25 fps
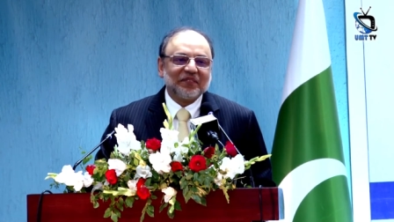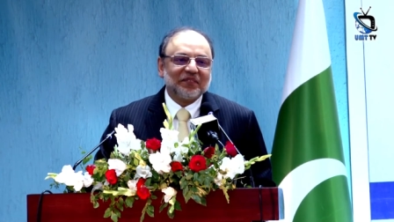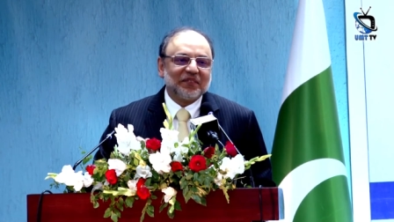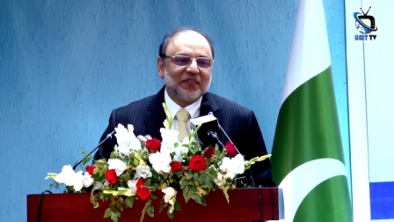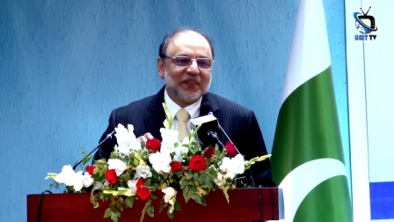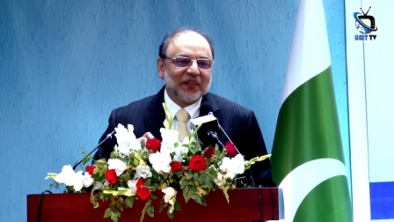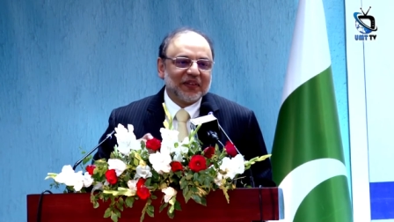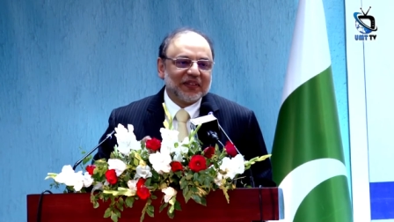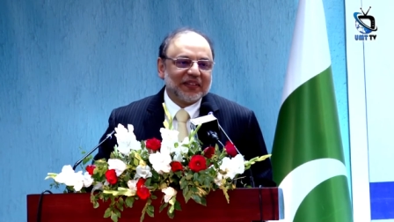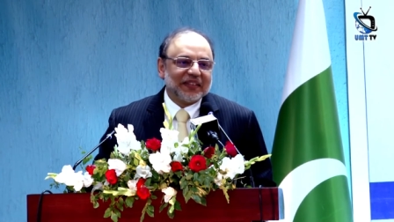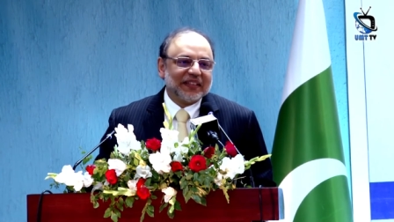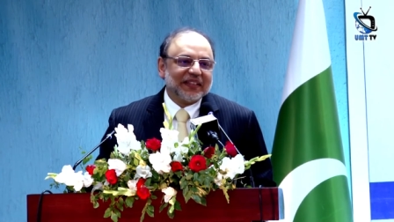
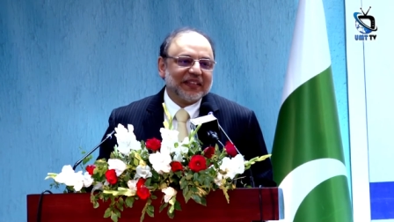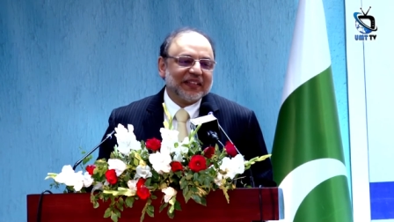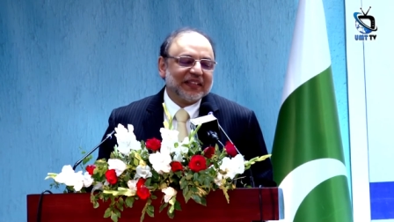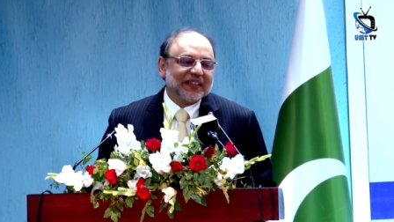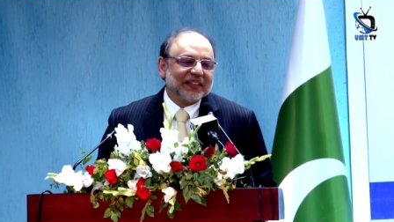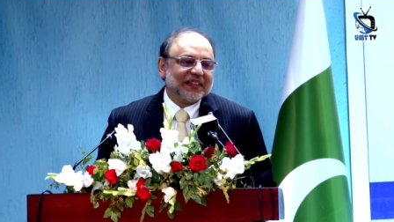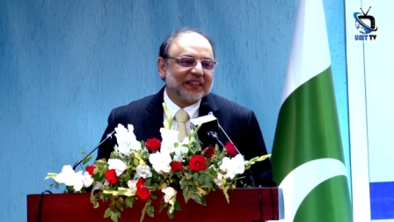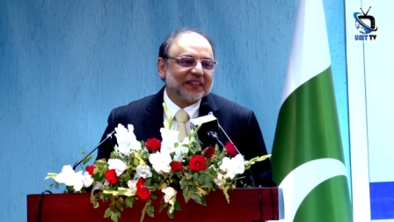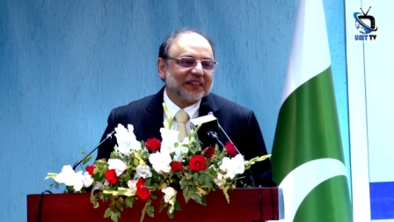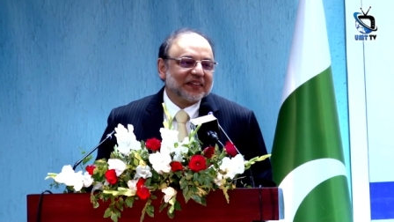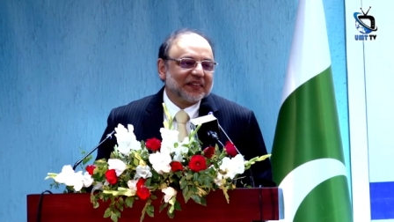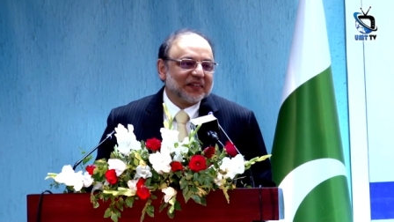for
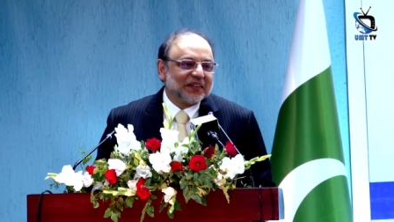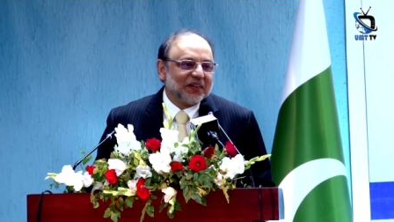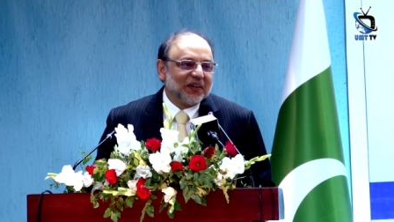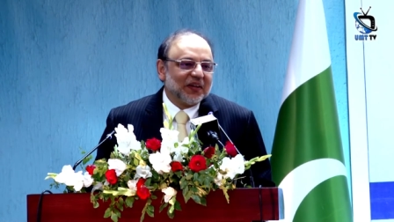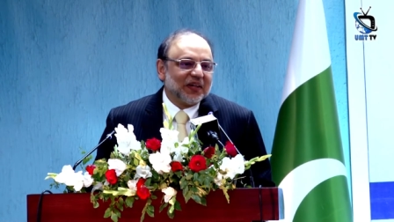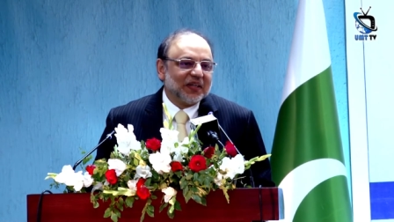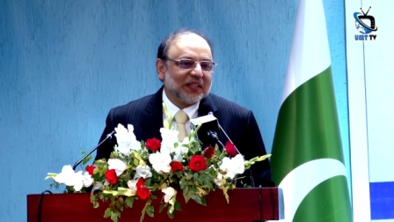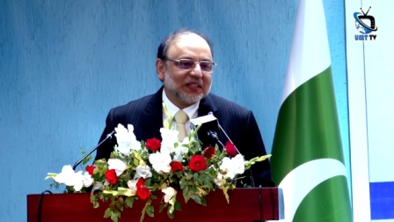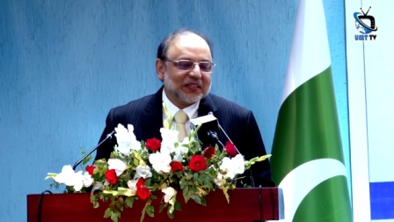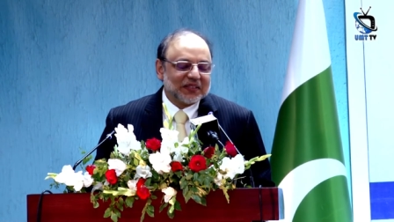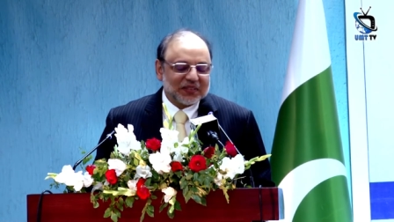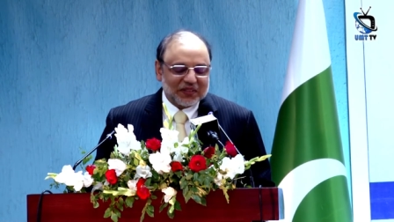the
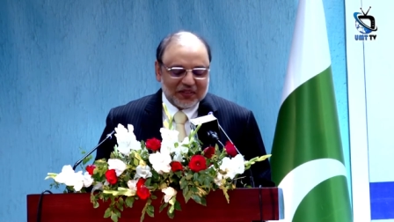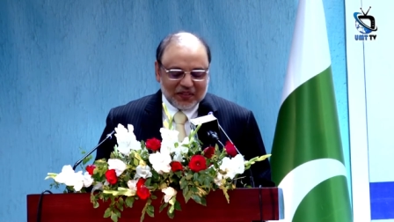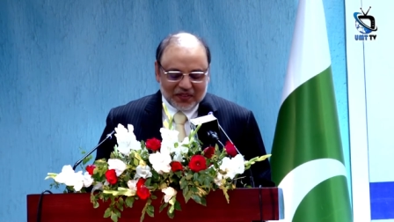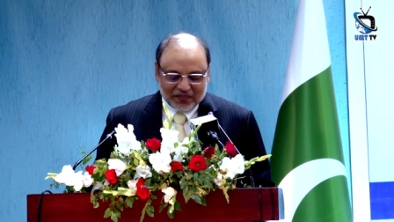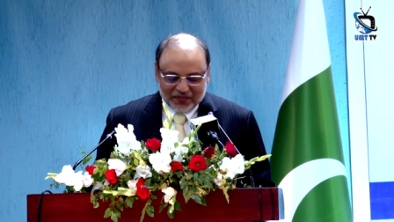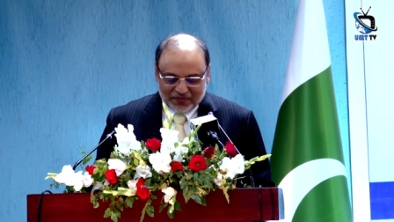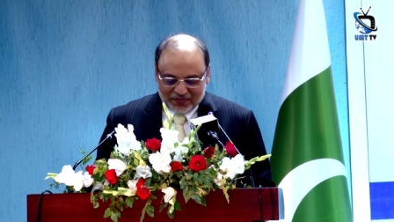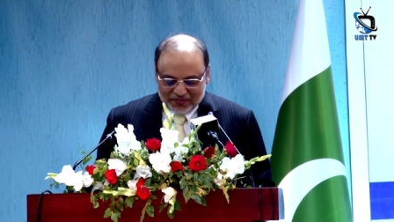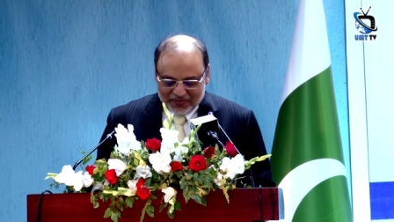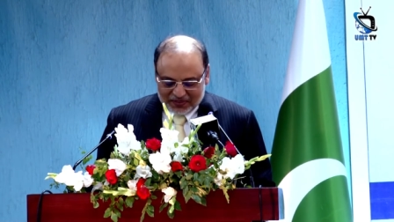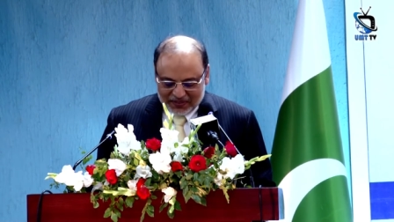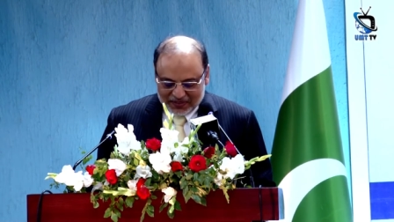cause
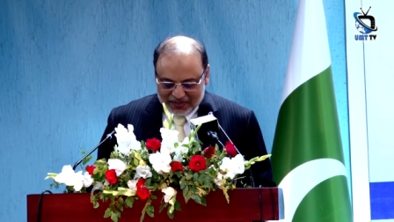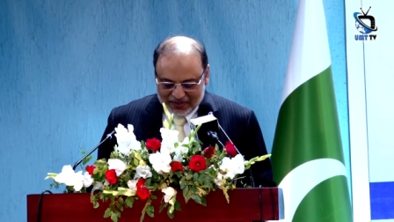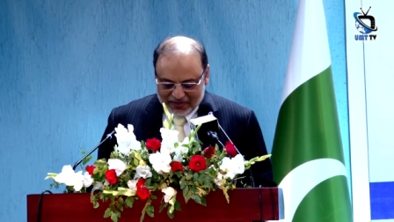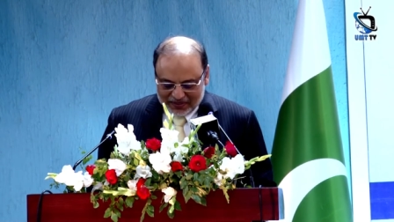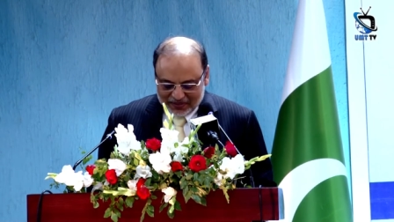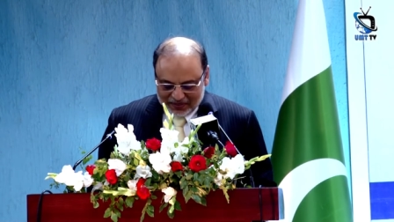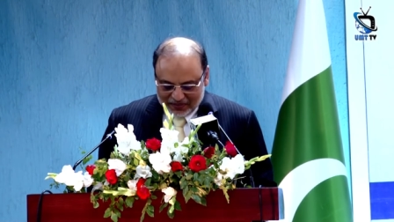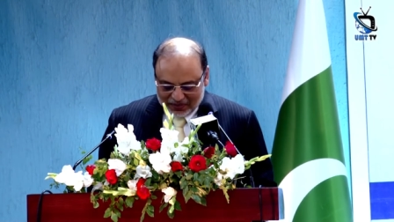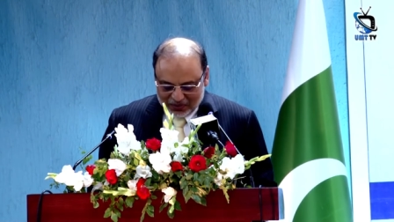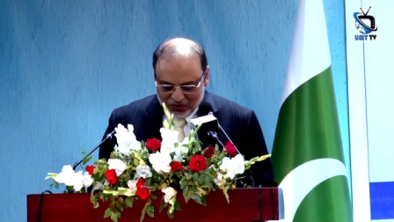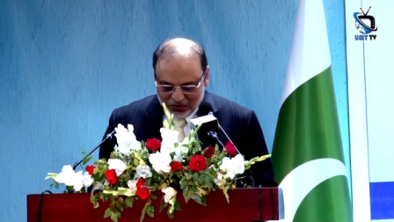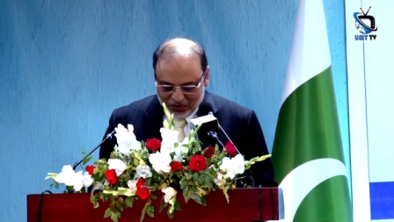of uh,
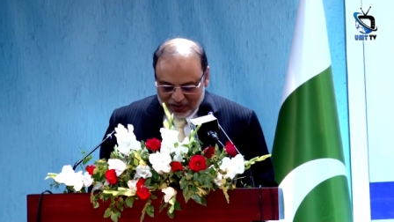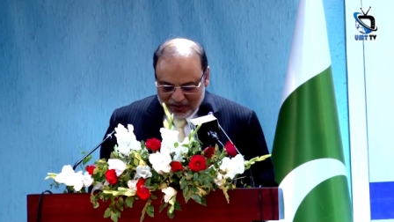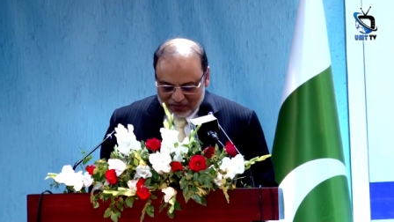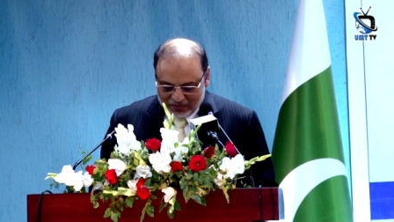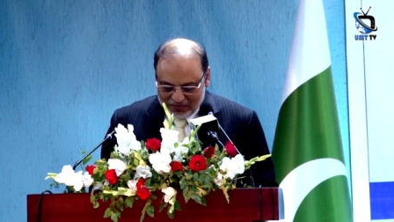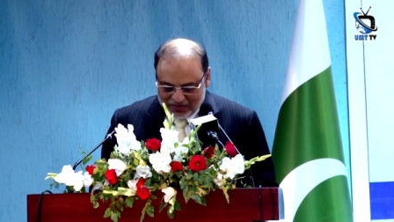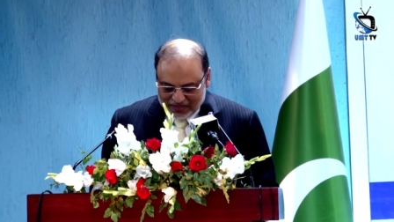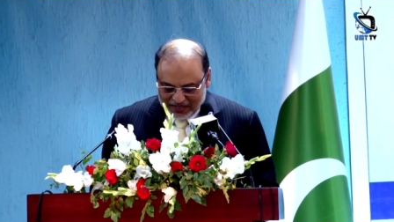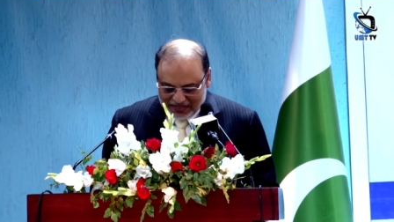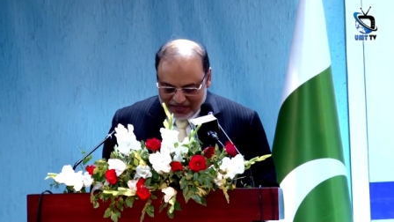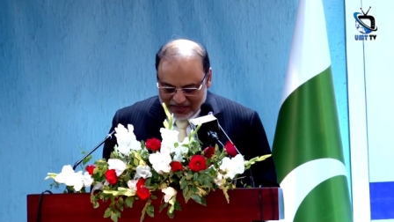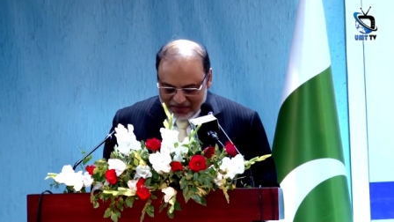
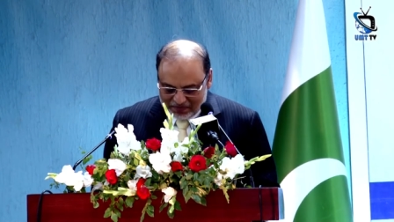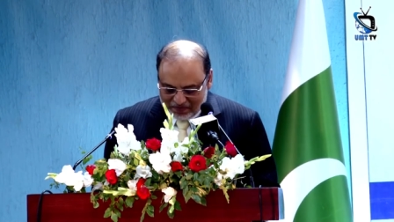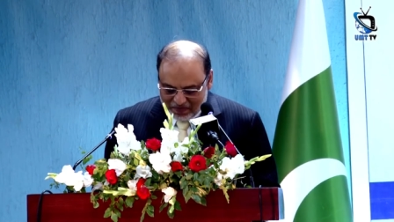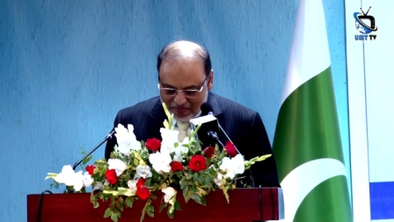UMT.